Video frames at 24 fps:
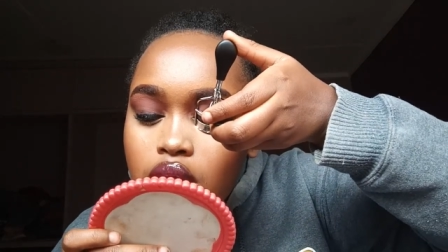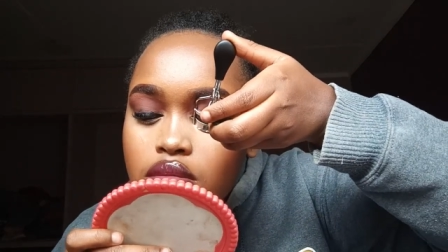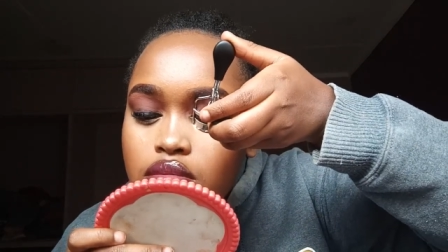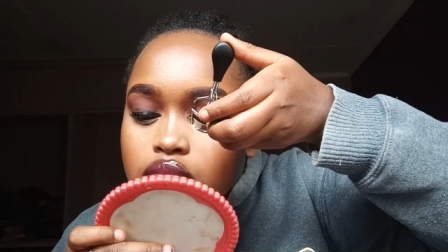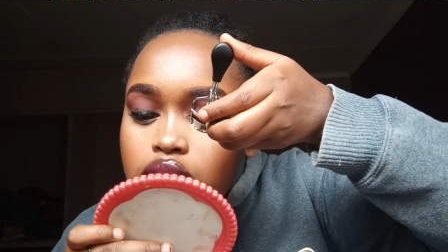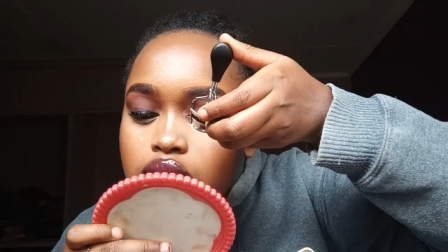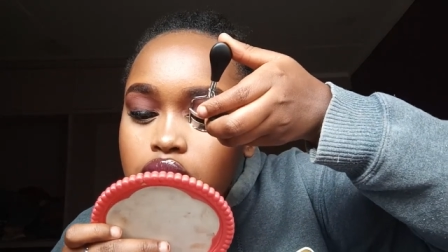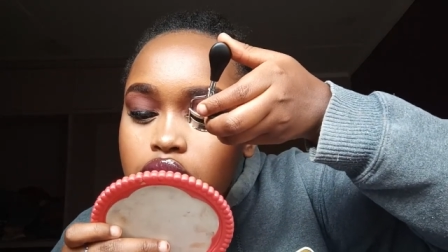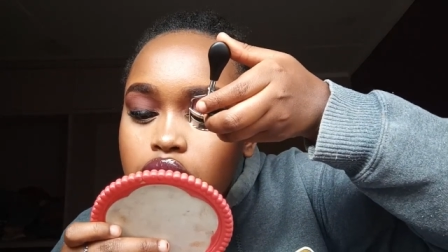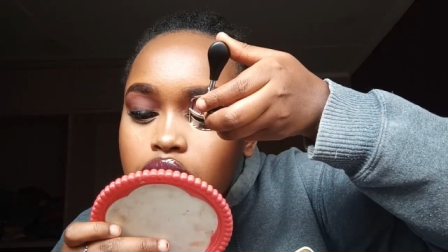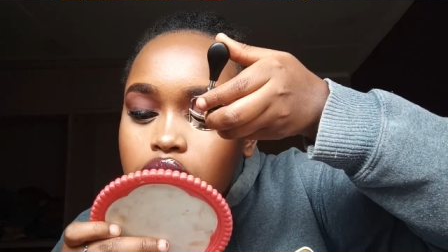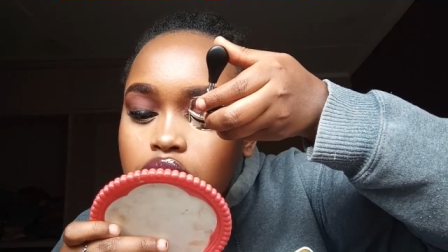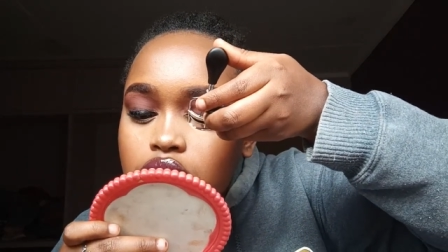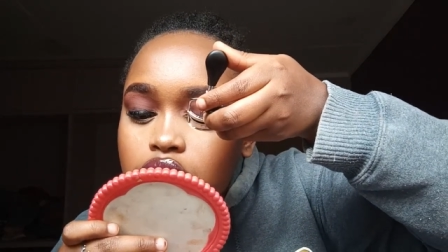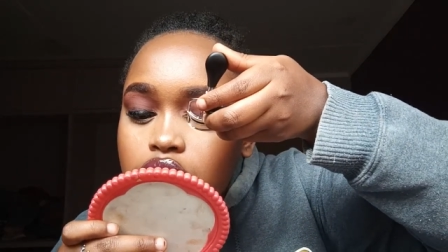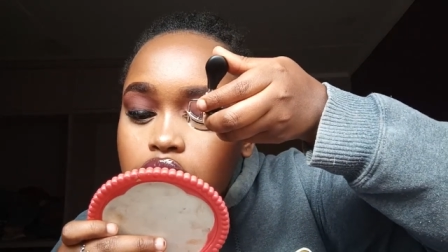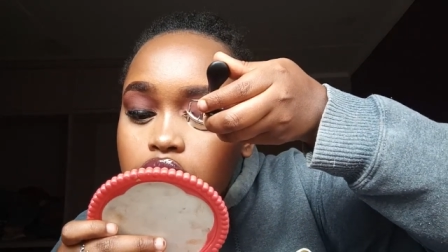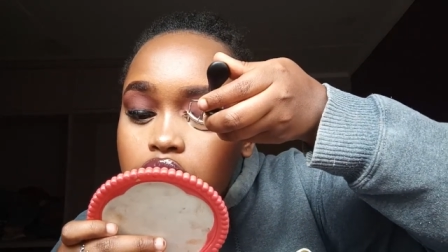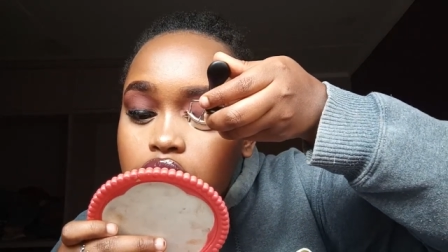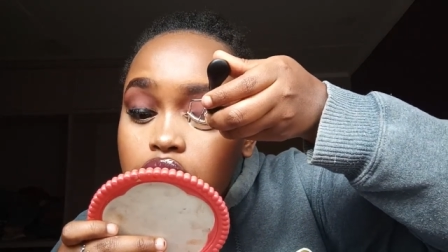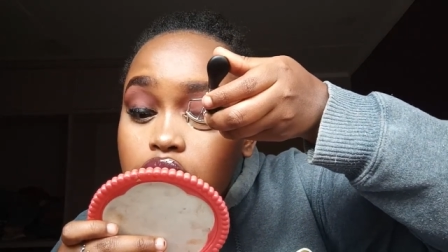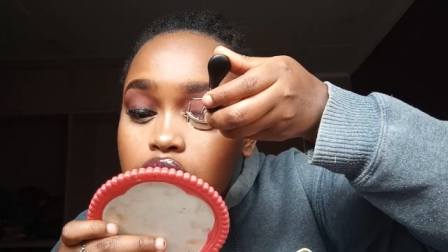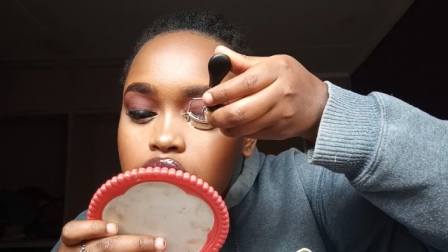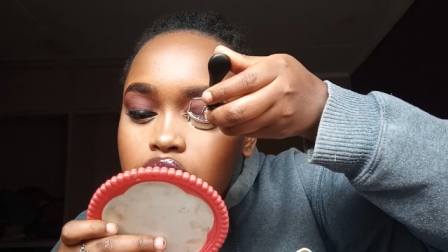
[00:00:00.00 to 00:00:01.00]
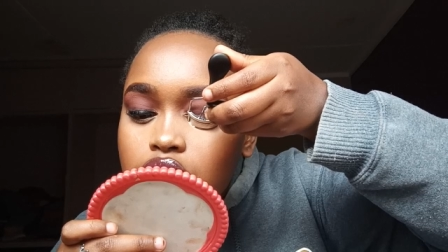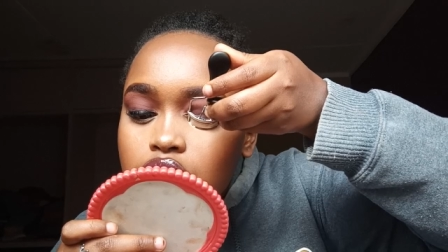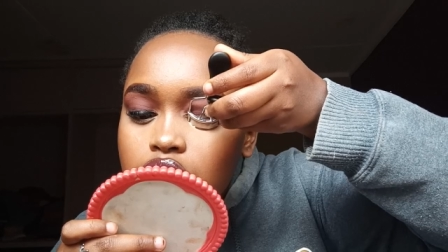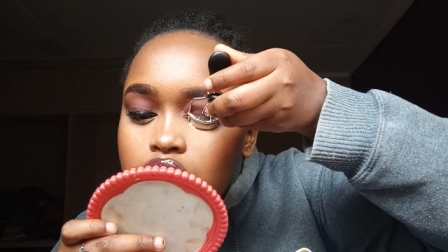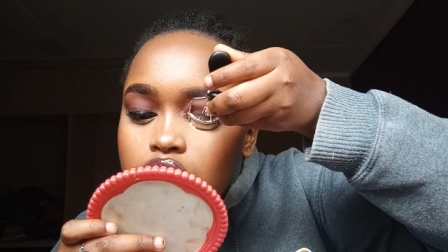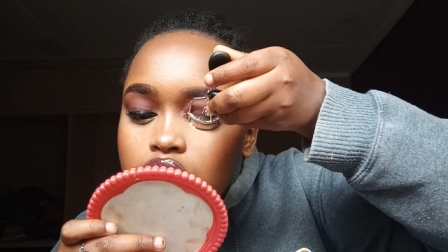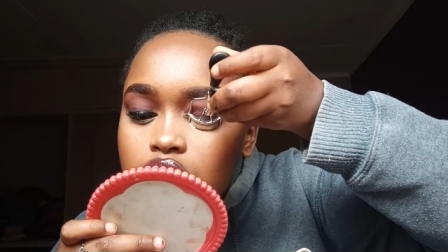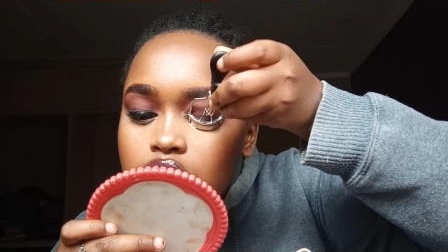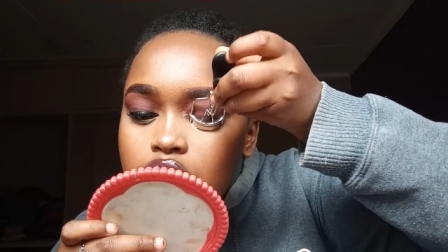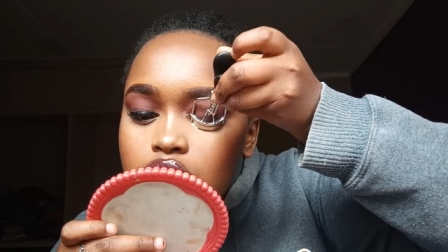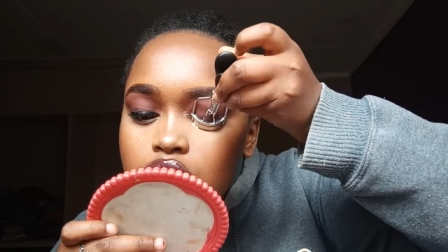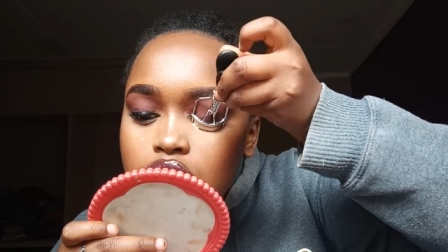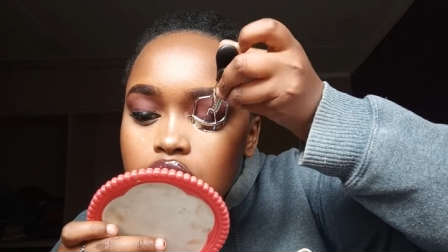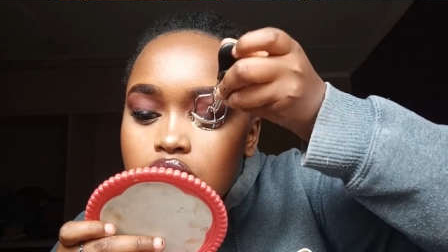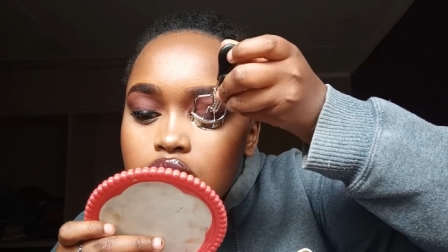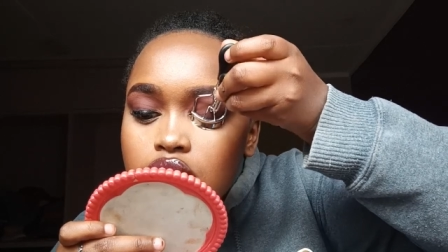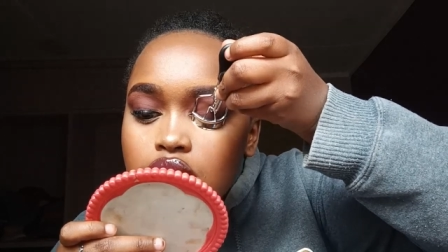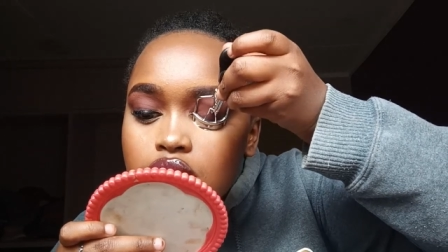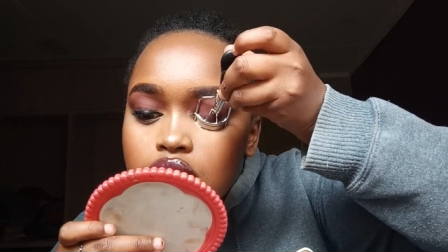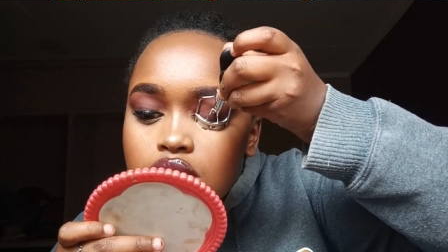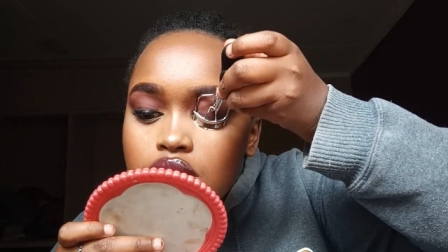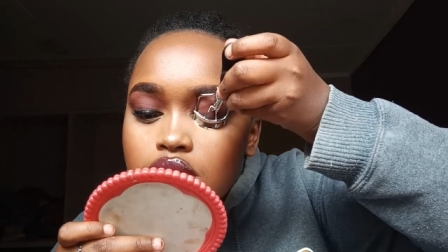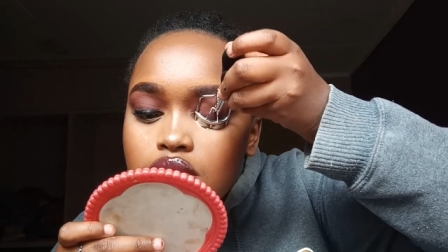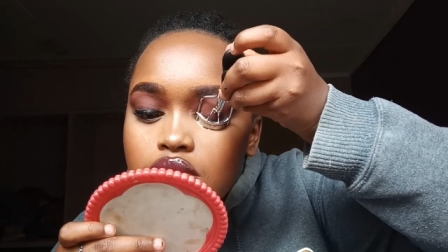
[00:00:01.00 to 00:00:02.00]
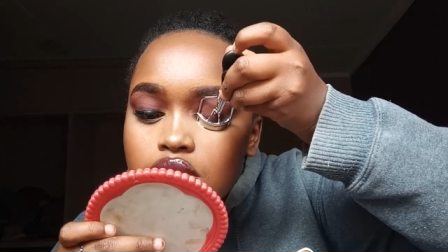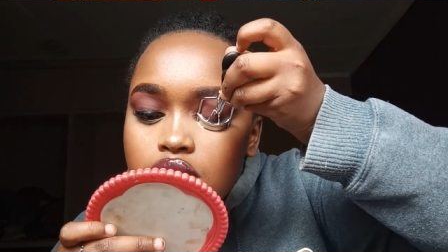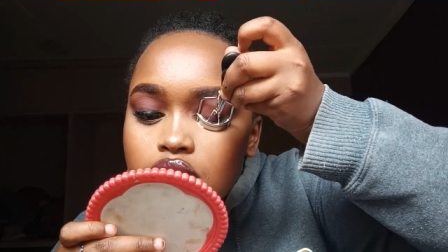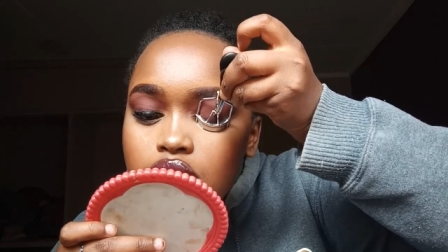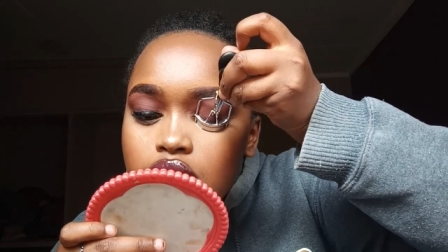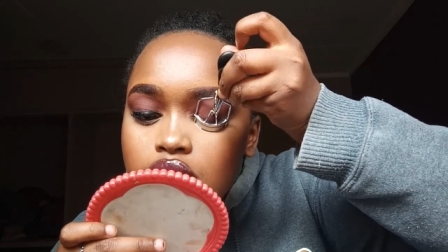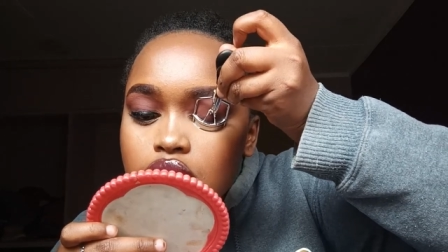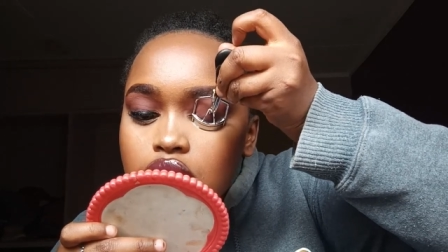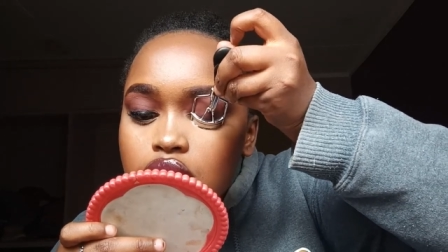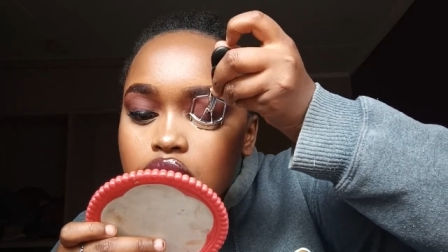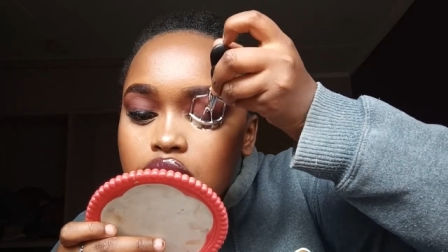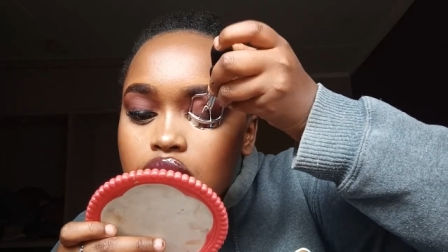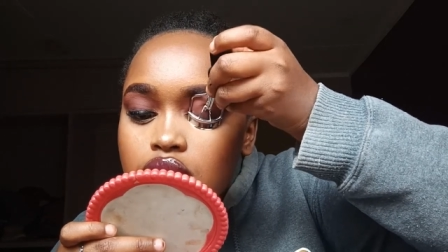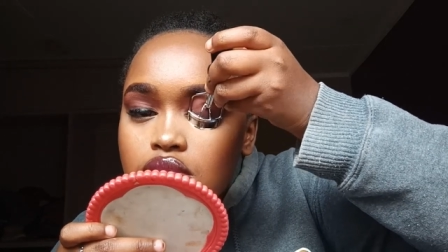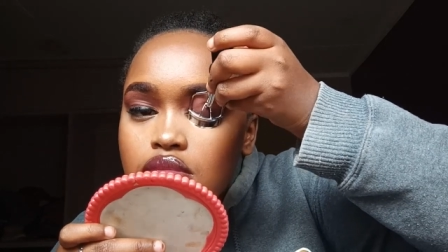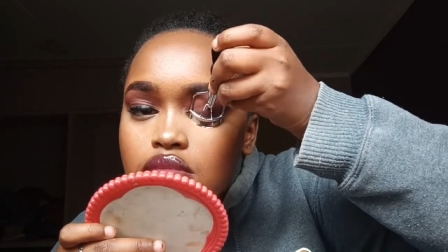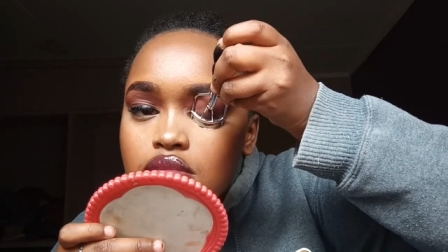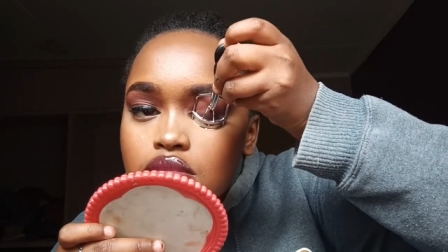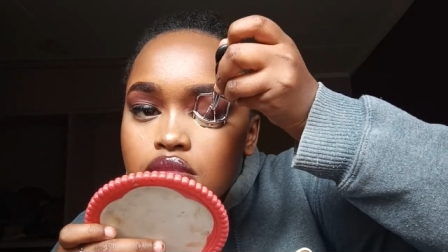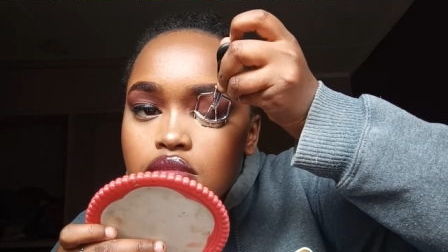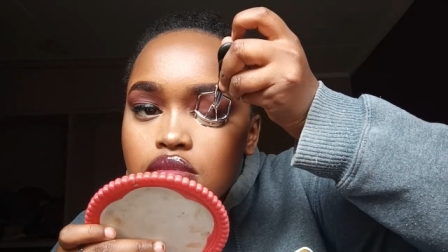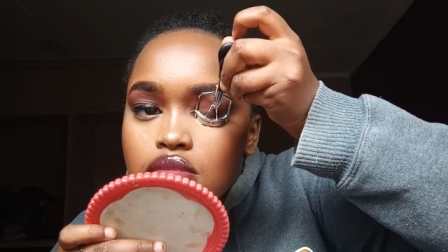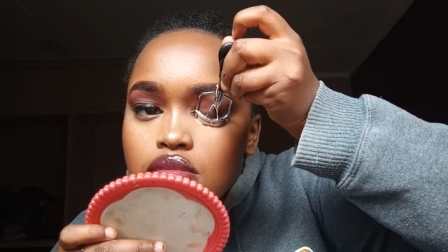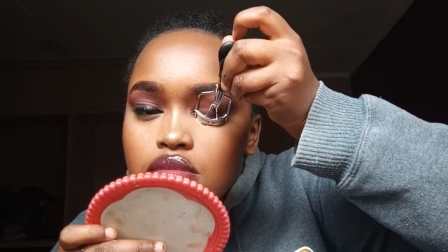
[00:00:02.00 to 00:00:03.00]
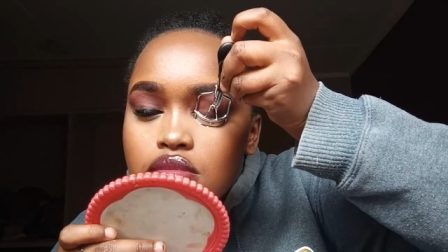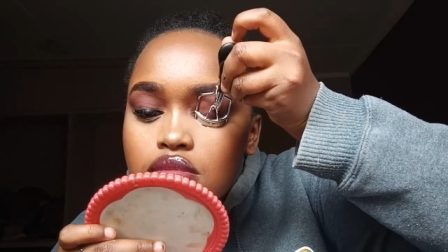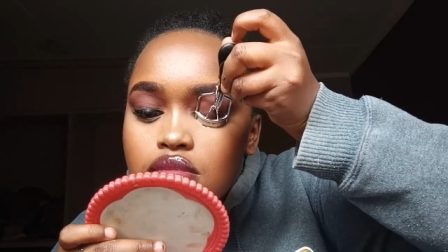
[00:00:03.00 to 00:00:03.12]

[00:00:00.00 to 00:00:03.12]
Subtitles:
And so we're gonna wait for it to dry